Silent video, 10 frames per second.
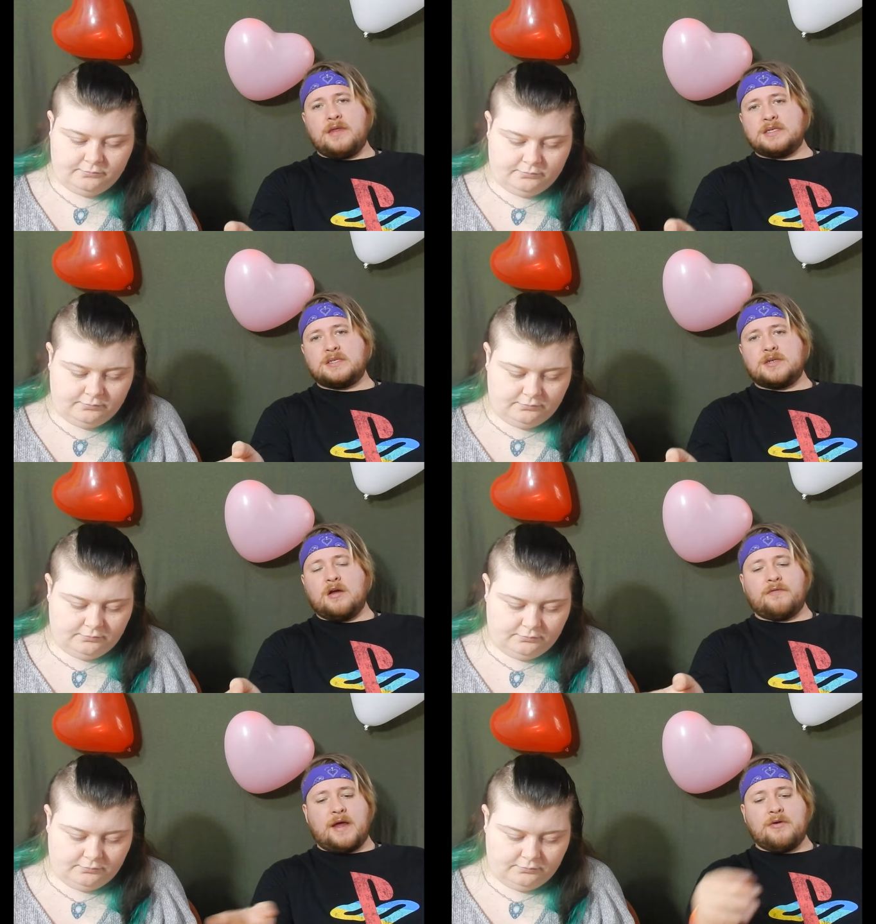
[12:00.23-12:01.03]
Speaker 1: this
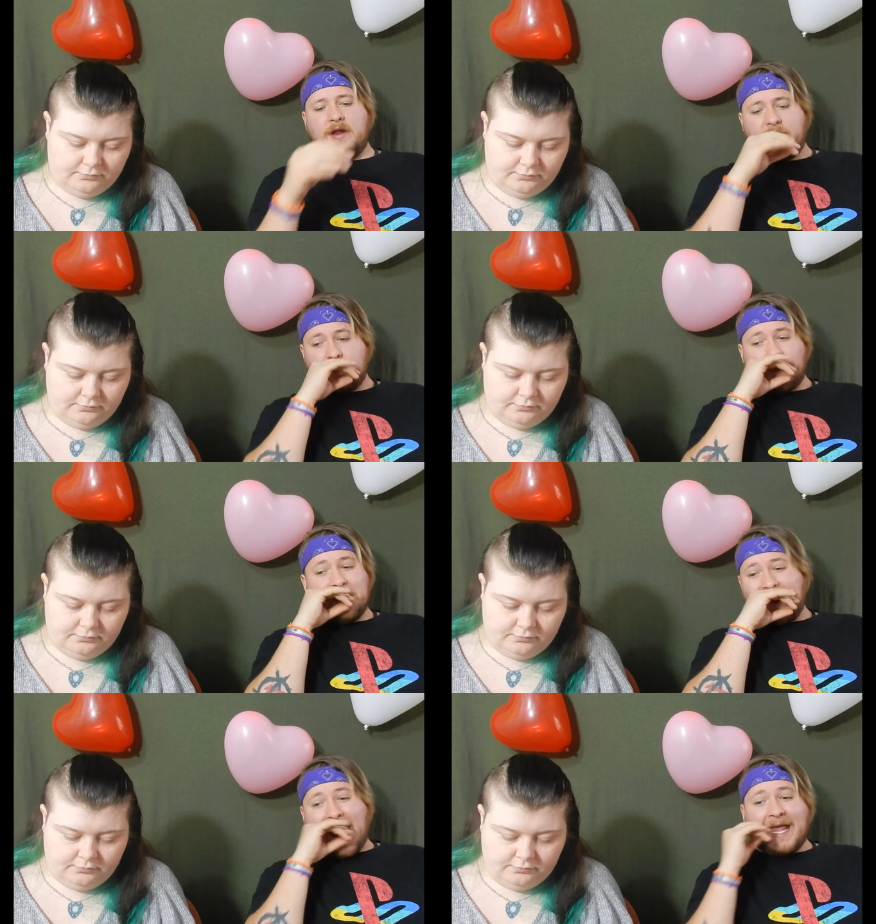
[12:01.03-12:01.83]
stuff. I don't ever
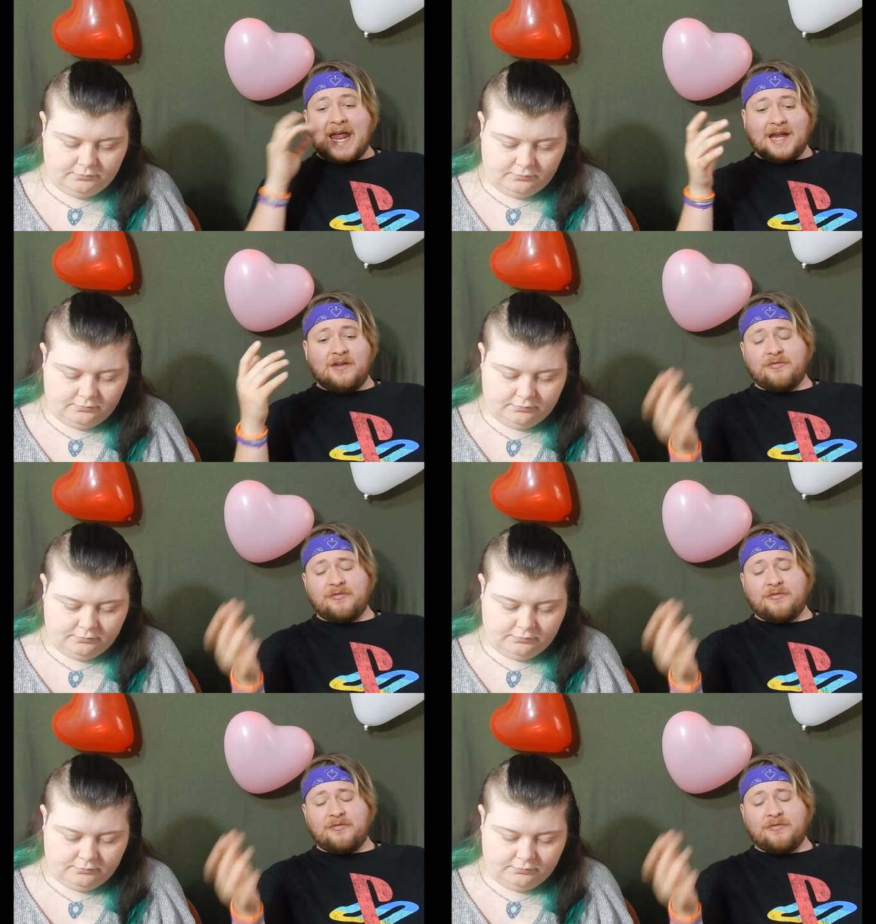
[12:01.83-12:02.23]
really get candy